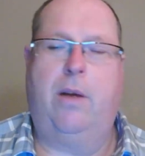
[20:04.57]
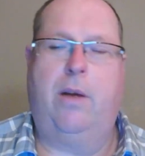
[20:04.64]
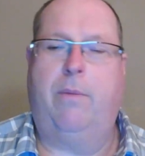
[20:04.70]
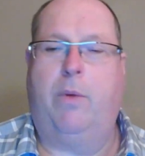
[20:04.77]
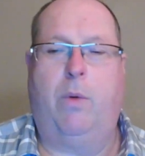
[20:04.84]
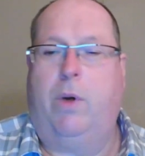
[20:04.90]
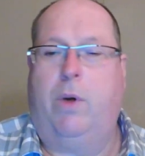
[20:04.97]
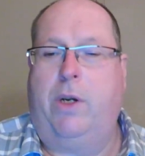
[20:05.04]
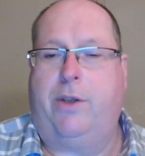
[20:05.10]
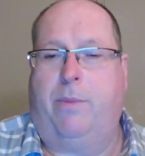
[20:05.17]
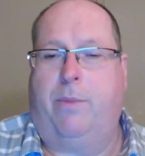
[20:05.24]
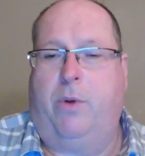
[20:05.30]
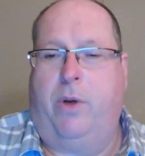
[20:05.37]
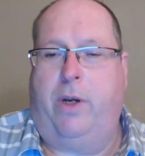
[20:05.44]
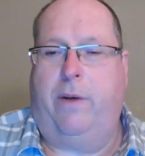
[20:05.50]
But what is
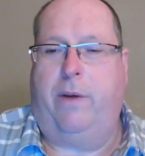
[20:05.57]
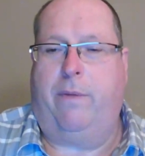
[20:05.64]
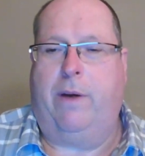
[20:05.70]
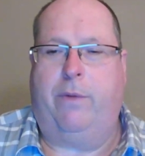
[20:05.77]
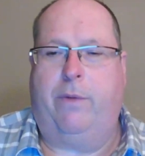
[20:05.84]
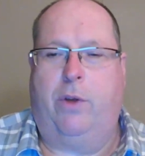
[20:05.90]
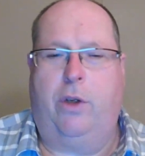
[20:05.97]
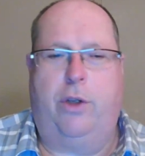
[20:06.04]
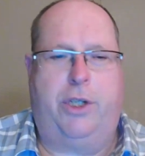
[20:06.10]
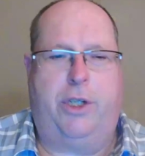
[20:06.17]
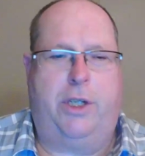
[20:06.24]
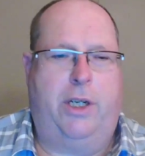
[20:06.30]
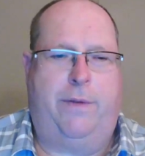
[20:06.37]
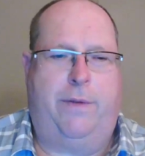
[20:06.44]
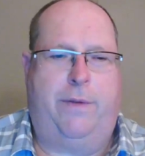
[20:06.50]
the point of
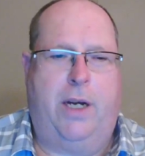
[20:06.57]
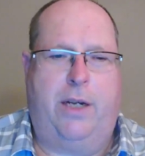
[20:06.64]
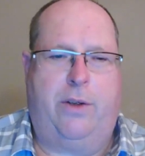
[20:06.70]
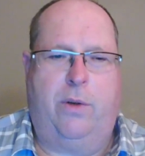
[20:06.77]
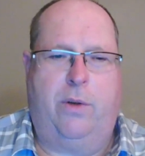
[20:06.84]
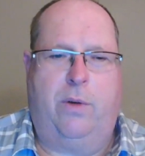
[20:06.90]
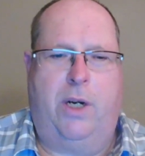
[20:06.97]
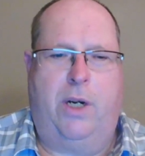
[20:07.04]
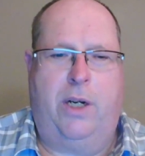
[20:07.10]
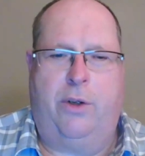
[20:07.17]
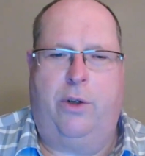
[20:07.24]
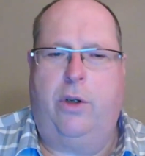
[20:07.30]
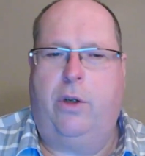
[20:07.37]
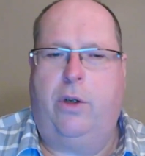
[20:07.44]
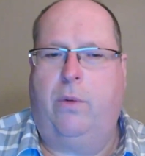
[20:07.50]
revolution if not to
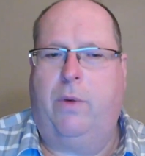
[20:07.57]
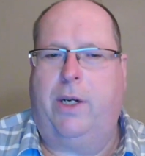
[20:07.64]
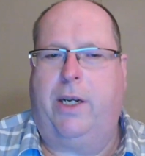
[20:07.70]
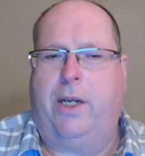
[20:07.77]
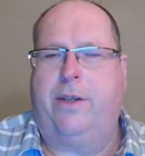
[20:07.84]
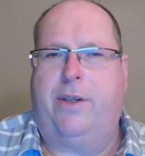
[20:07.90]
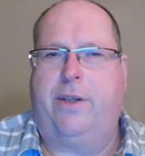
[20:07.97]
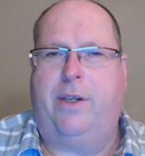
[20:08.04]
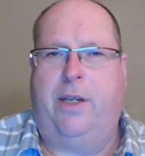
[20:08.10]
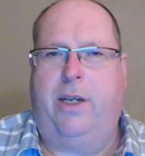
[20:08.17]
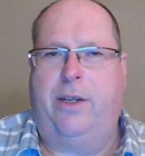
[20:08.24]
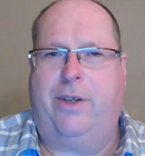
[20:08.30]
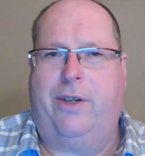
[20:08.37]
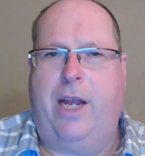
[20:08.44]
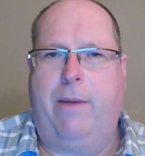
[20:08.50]
undo what gets seen
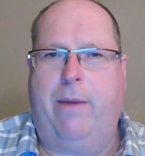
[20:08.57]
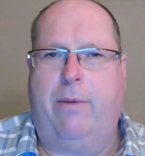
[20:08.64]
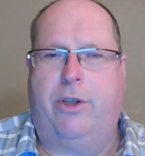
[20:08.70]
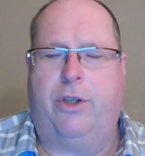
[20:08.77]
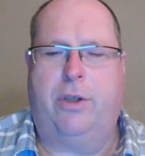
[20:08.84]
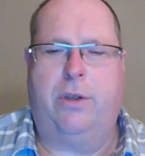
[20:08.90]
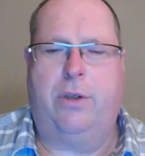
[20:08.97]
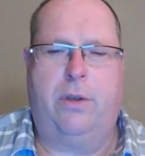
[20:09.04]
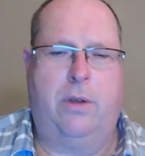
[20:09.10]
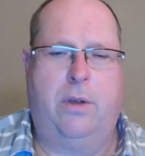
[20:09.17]
as damage?